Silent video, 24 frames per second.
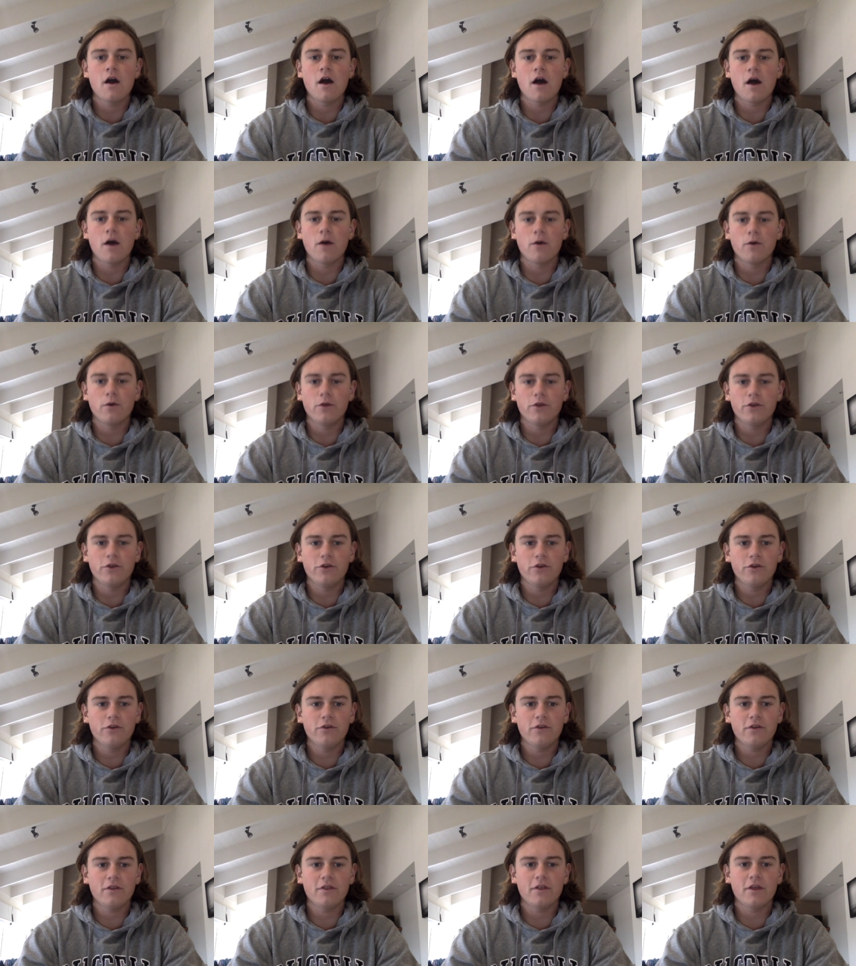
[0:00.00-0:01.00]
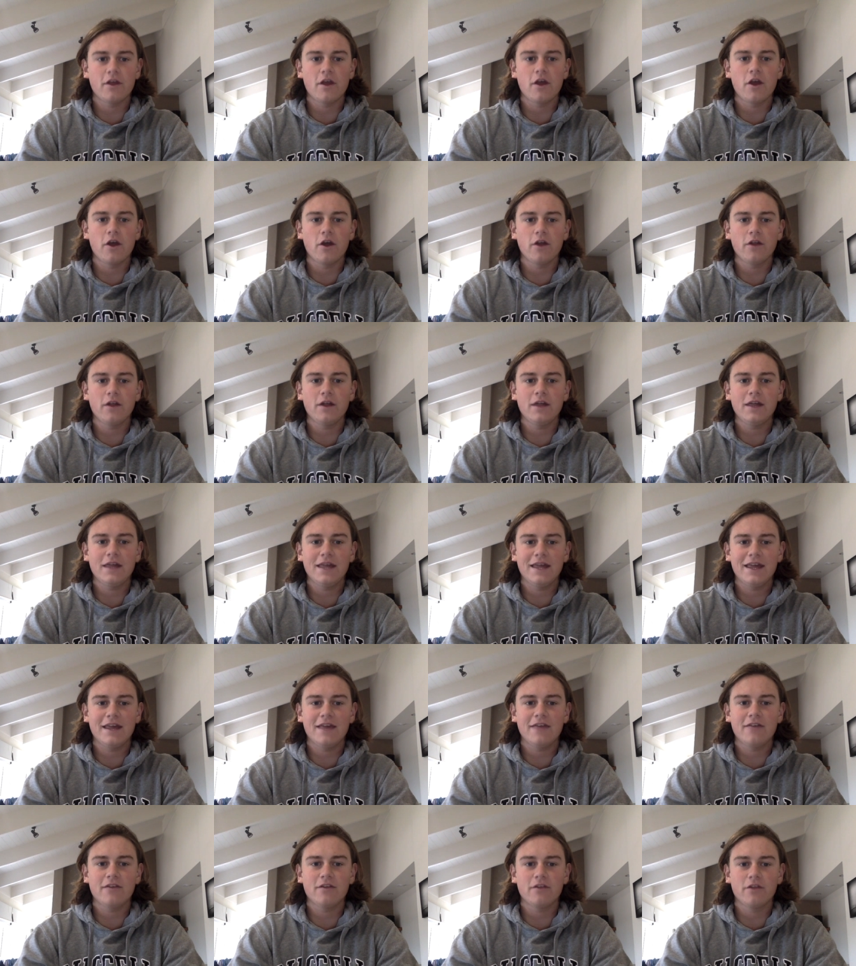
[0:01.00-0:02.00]
I will use the Early
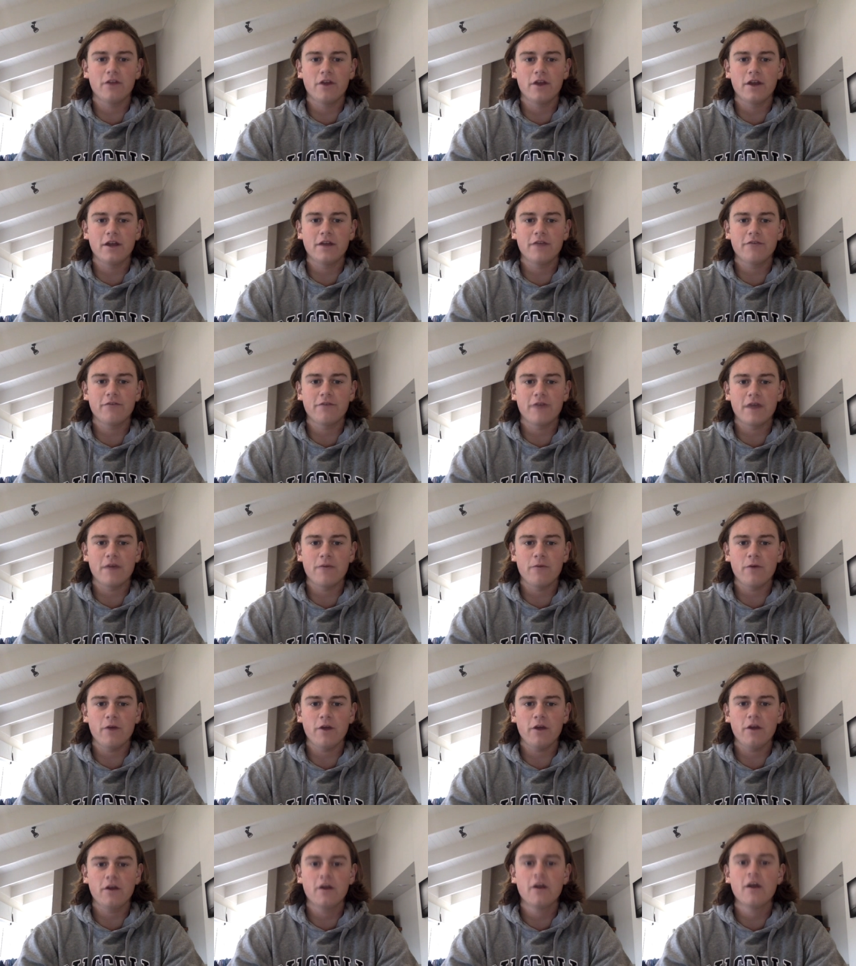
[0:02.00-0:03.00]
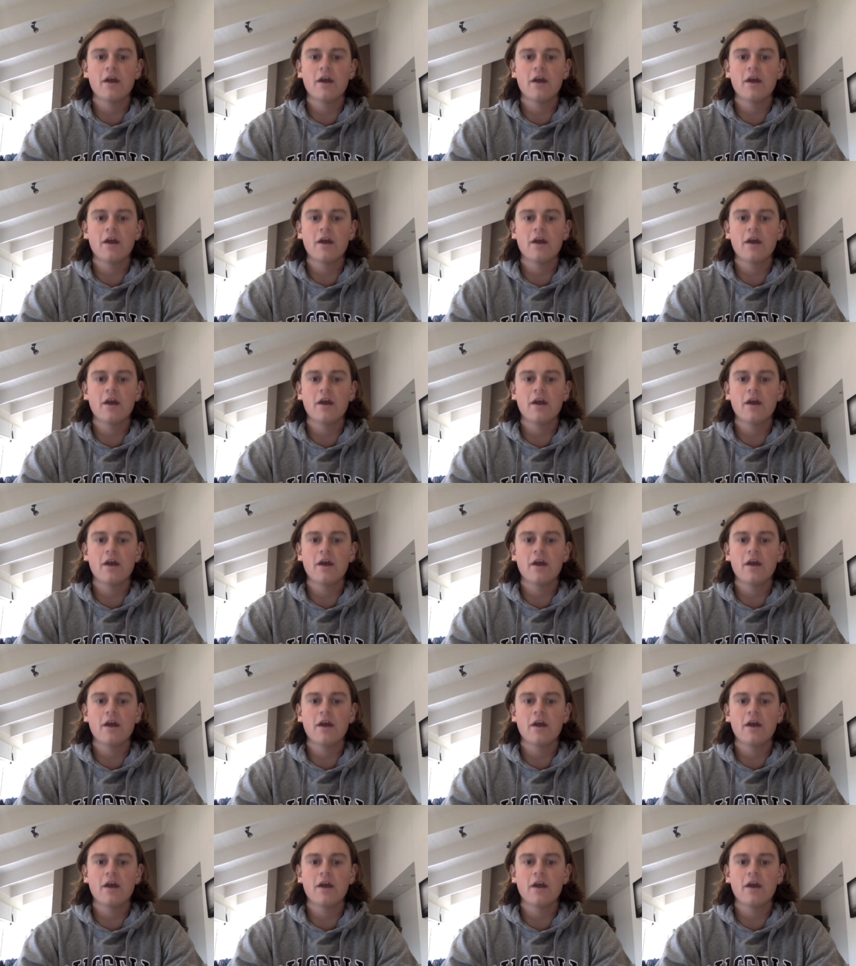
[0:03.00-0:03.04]
Years Learning Framework,